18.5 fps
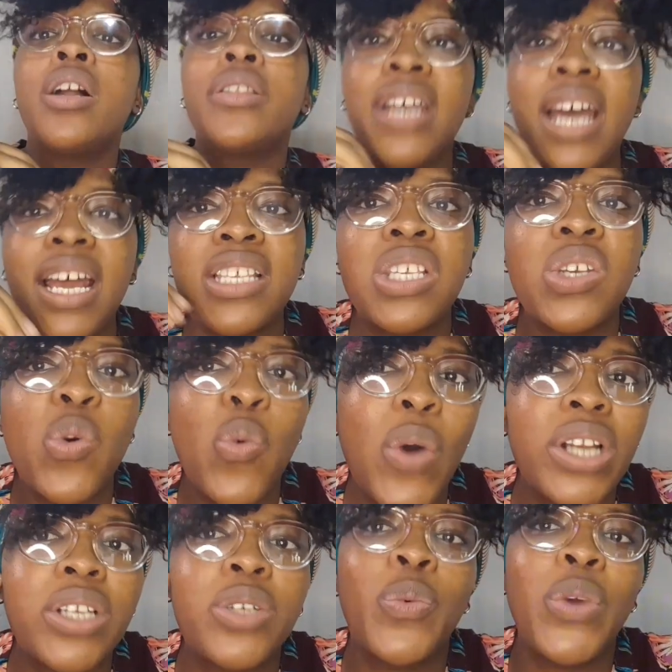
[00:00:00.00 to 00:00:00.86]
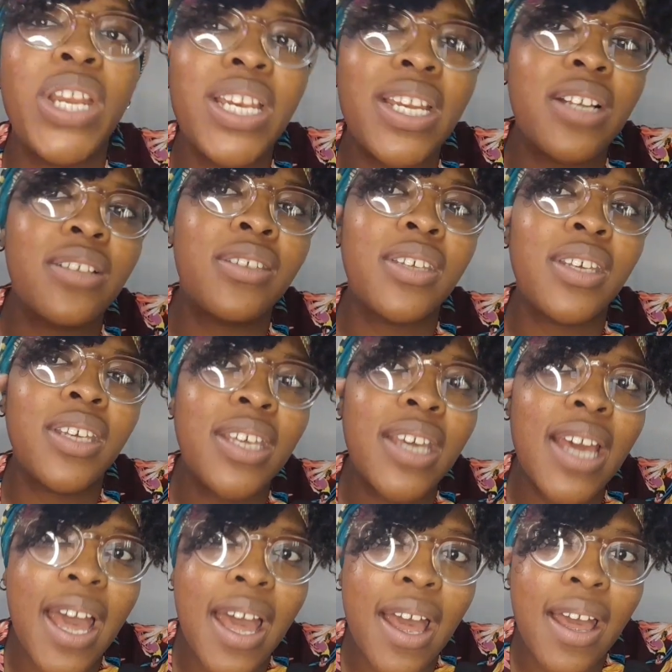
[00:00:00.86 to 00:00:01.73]
That's what we need to
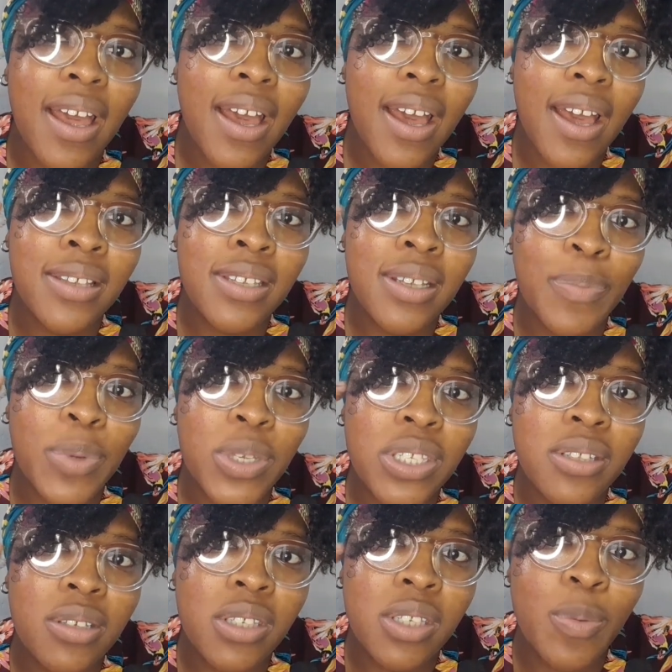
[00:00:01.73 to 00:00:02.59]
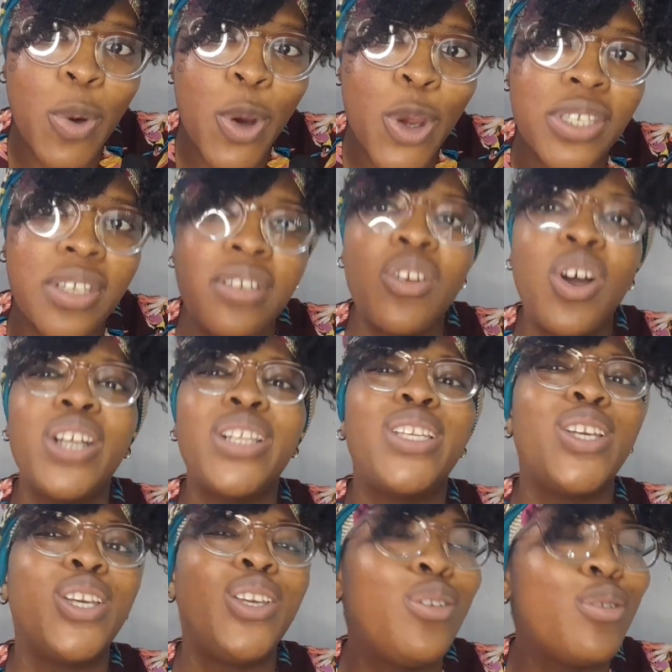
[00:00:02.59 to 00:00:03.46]
hear as a business person.
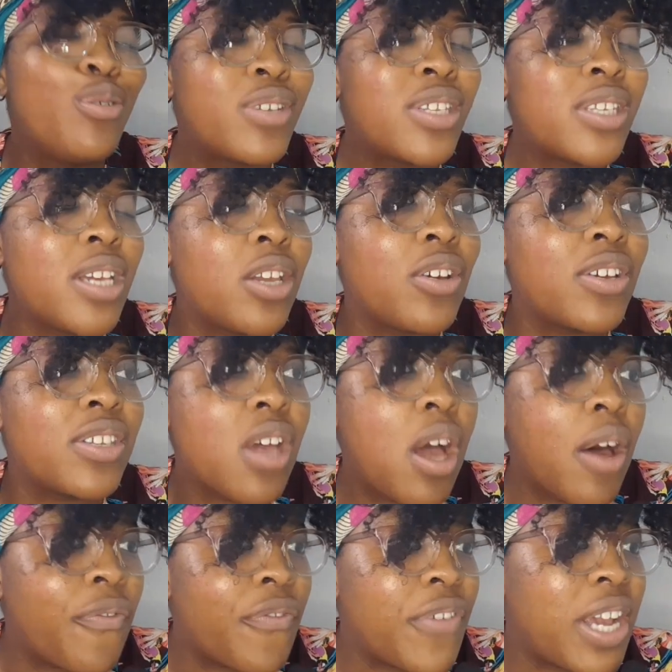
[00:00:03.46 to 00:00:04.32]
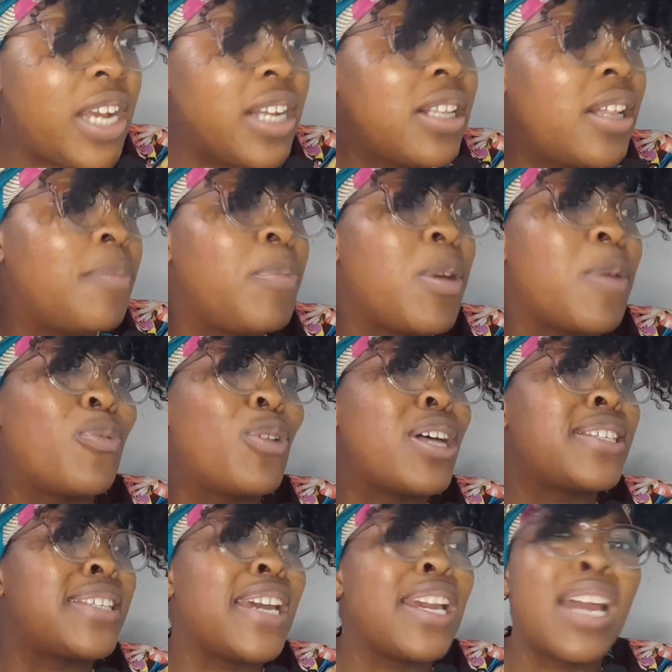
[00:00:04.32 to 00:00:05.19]
Not you seeing yourself fail and people
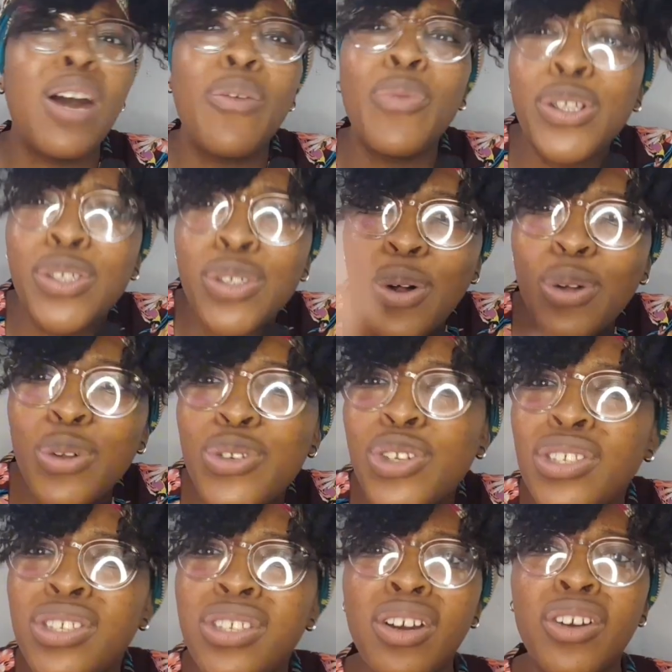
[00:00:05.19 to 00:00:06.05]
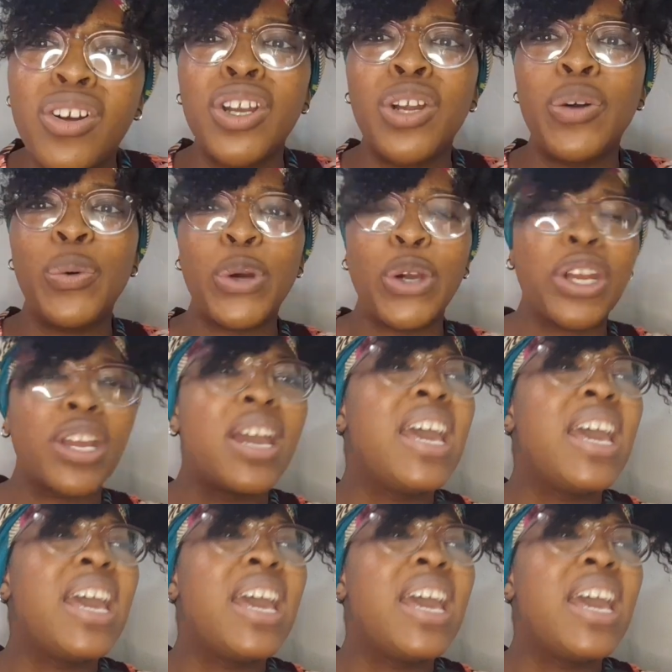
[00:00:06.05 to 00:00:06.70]
are saying, yeah, we told you it's not going to work.